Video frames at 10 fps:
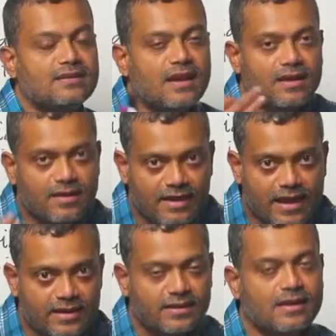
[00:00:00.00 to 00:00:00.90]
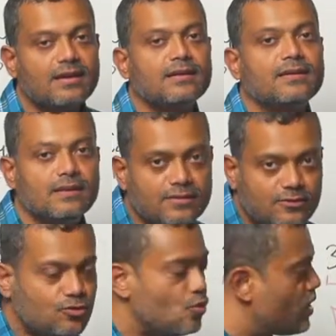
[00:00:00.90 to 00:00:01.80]
as a credit.
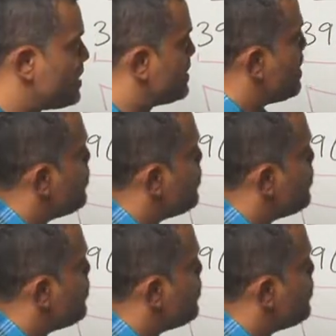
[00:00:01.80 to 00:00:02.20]
This is known as